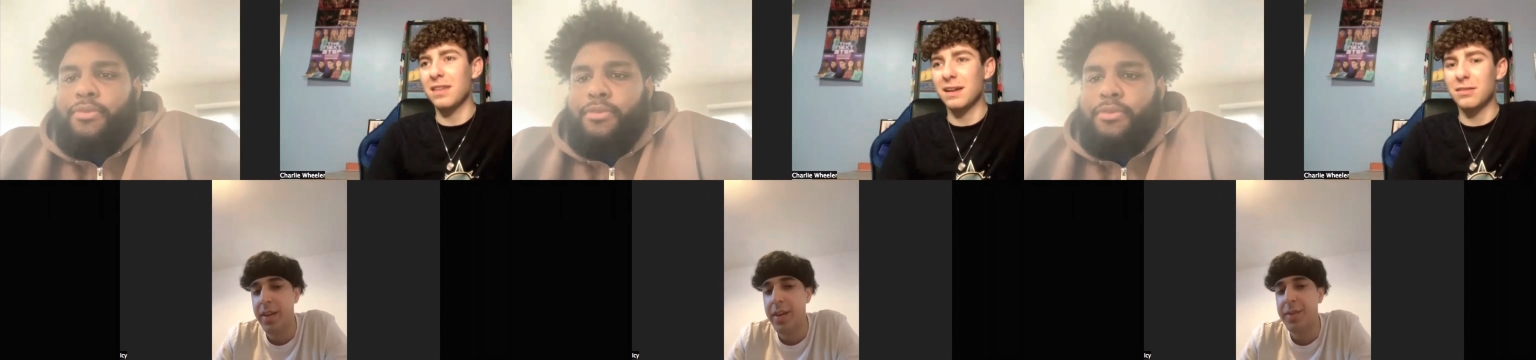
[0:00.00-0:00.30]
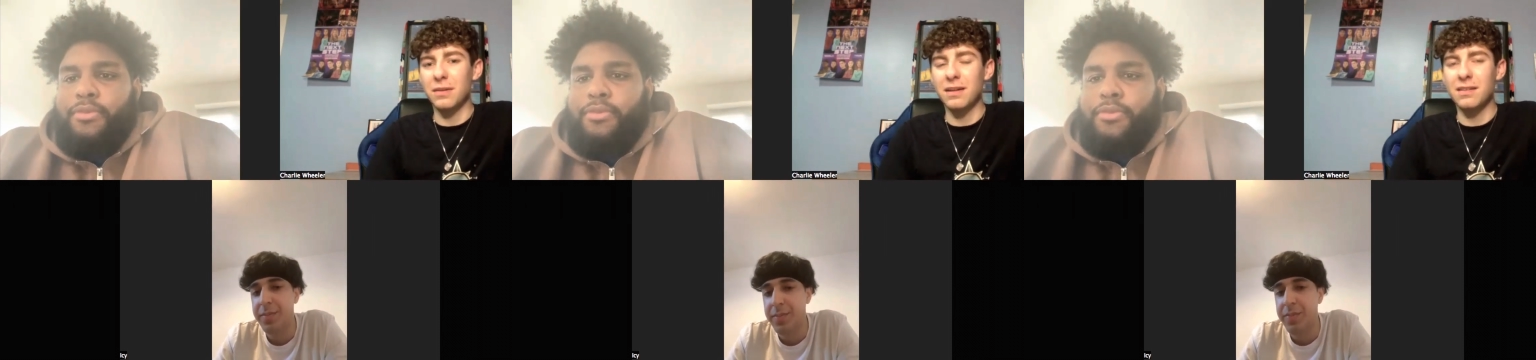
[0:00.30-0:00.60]
Speaker 1: I
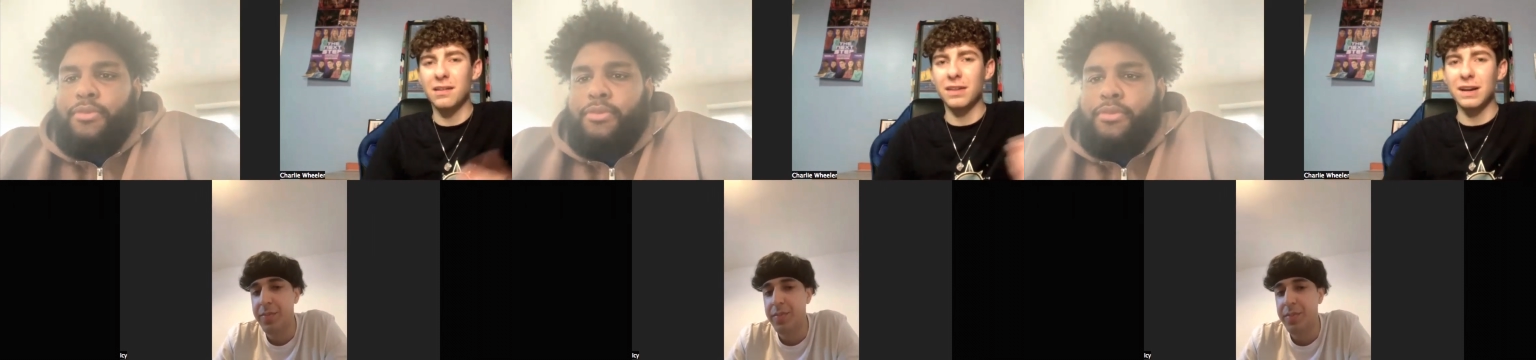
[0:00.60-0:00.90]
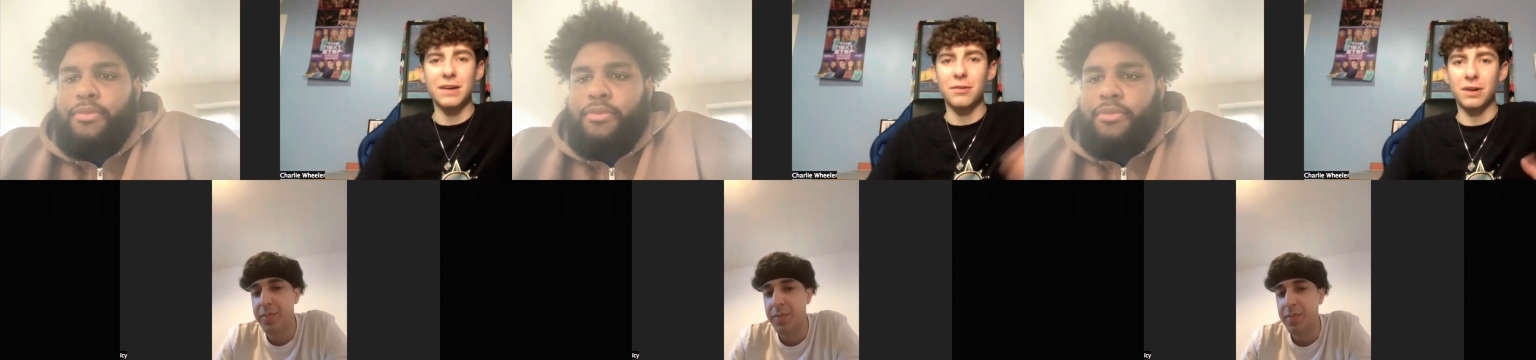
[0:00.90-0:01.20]
think doing
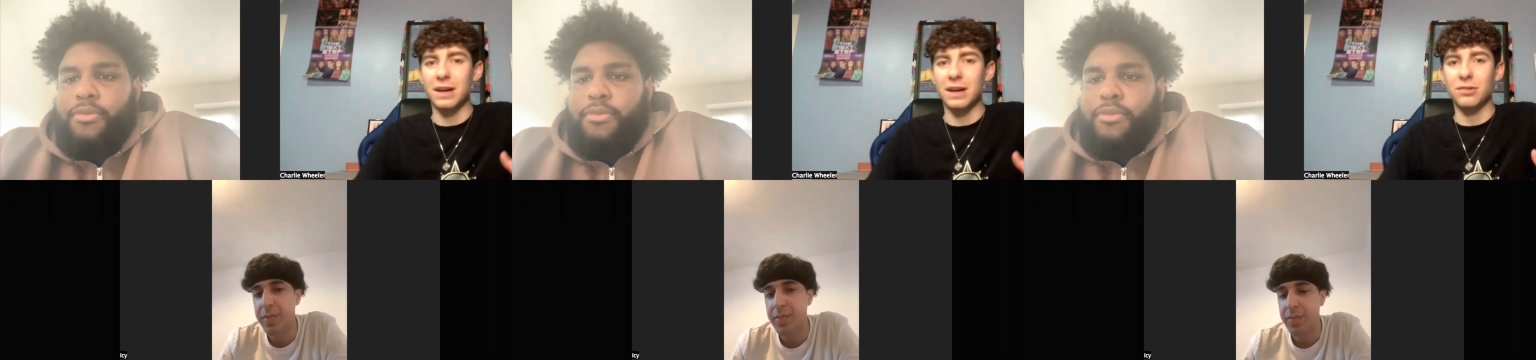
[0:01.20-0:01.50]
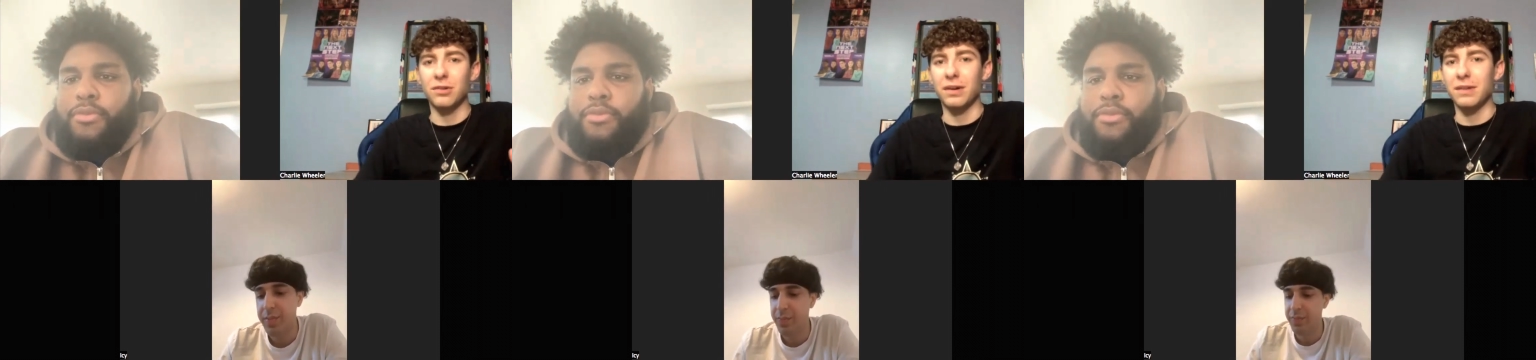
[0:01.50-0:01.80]
something that you're going to
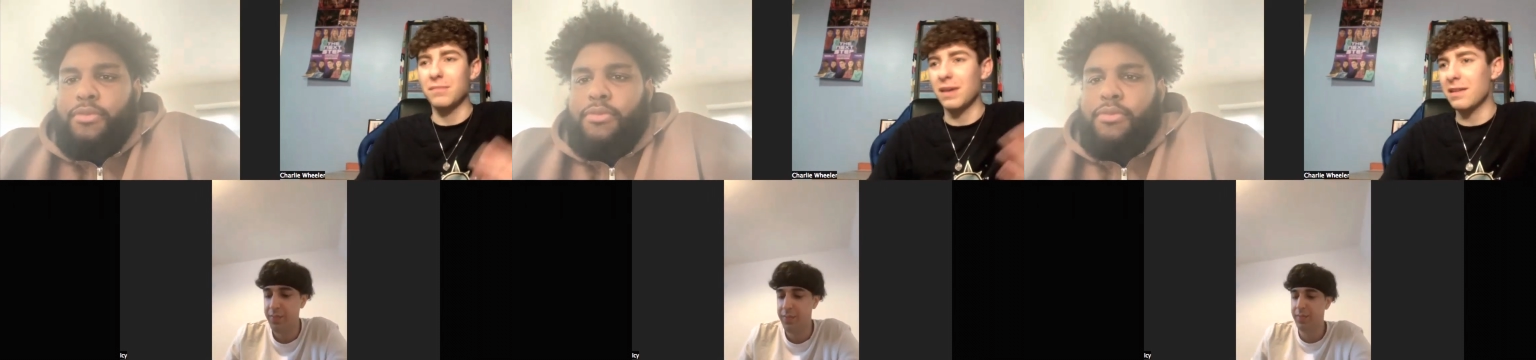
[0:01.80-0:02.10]
enjoy